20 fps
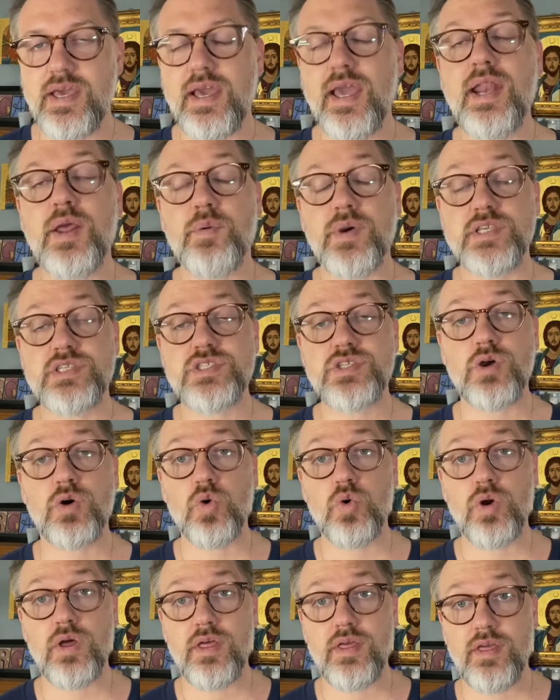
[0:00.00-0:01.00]
Anyway,
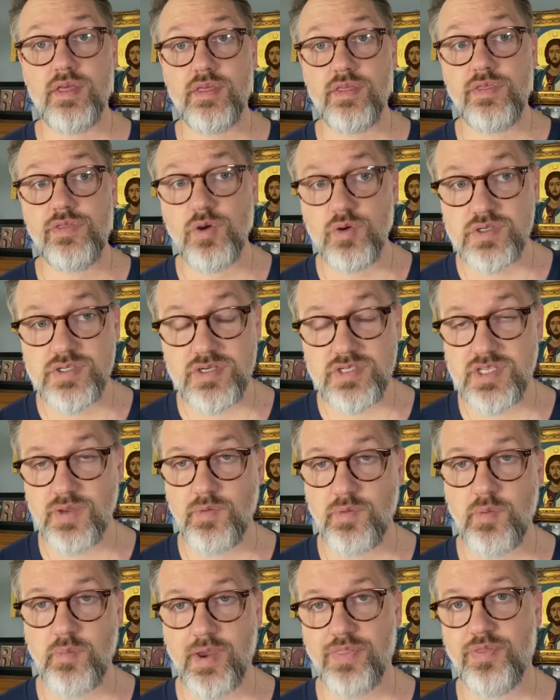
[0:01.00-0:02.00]
so those are some
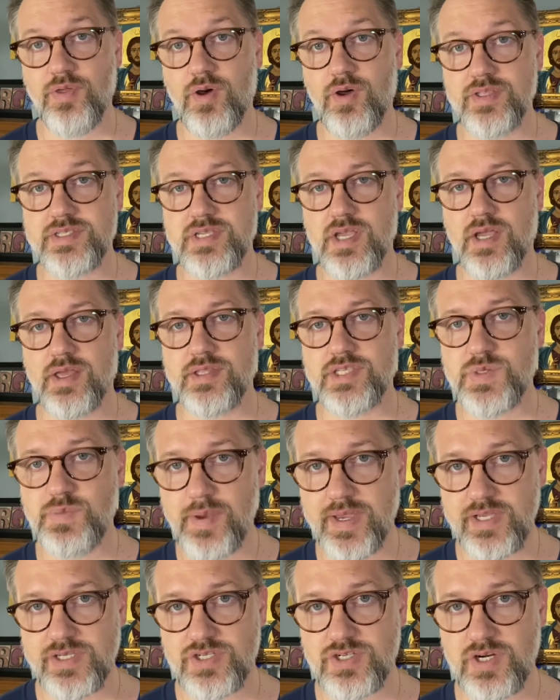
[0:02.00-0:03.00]
of my thoughts on
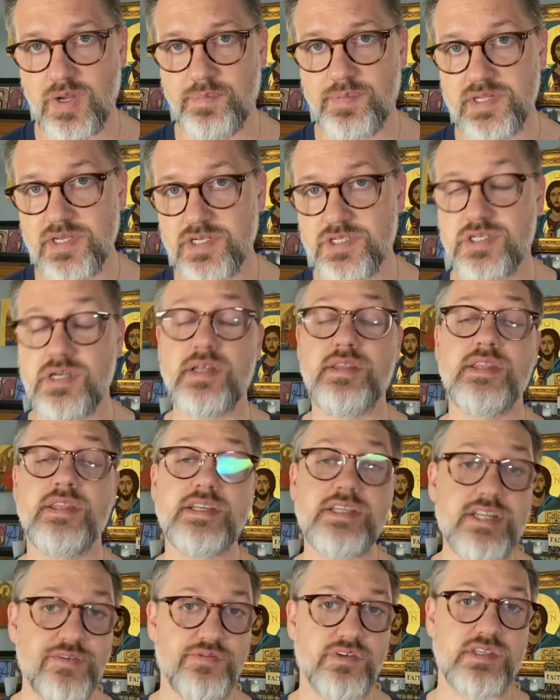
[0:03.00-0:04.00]
spaced repetition and the
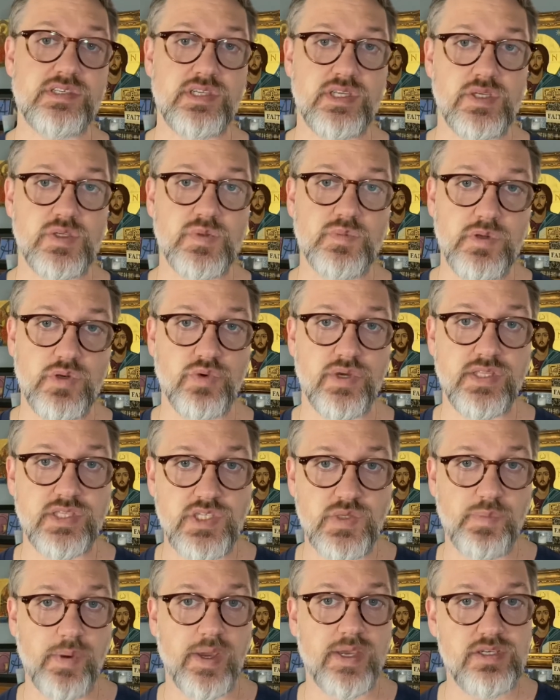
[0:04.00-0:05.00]
differences between
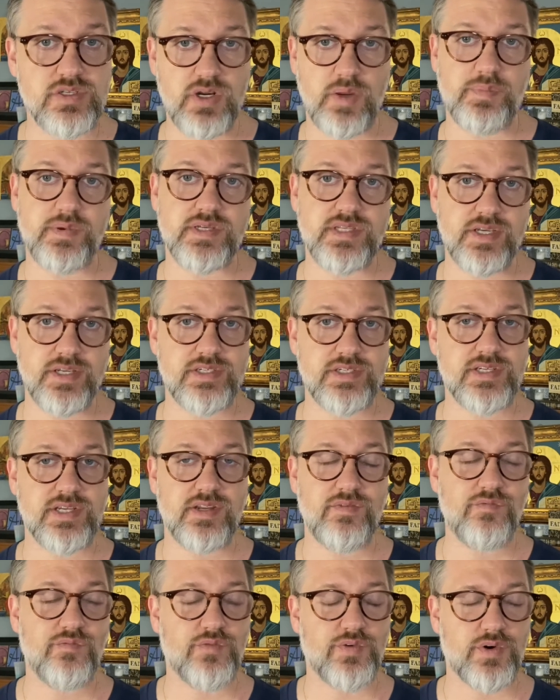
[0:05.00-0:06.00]
spaced
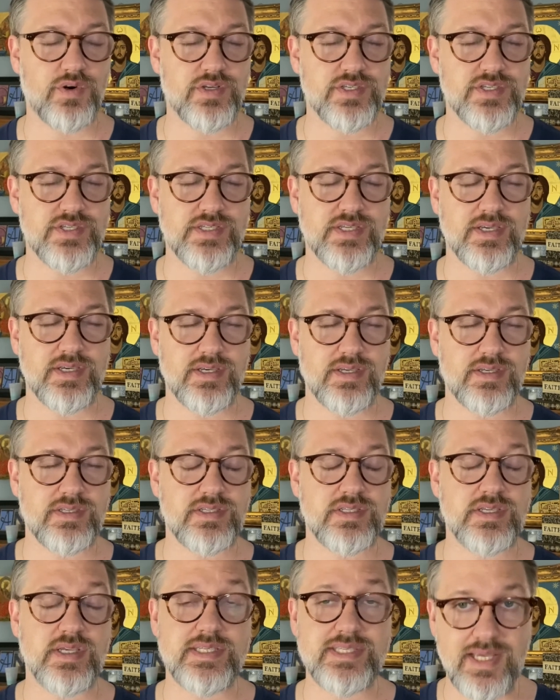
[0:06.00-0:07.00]
repetition
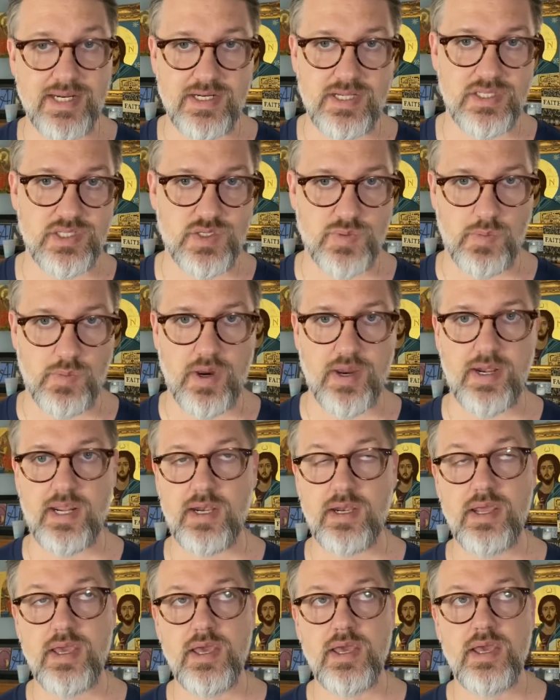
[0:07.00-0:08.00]
versus sentence mining.